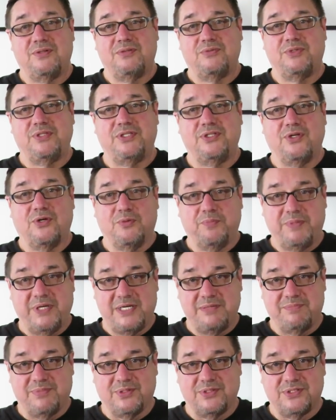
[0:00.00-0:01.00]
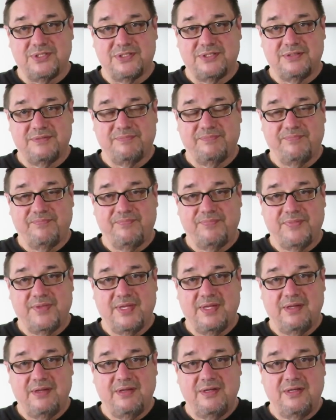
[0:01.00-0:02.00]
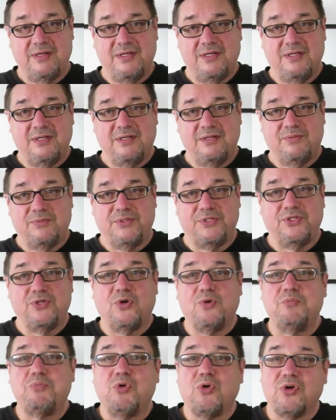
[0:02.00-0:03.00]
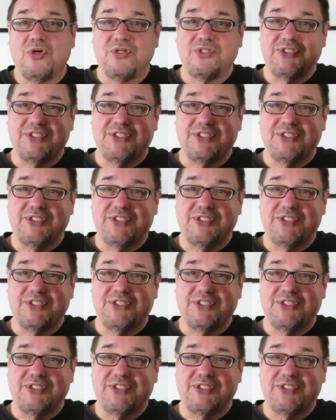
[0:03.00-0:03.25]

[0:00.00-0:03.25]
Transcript: With no papers, with no border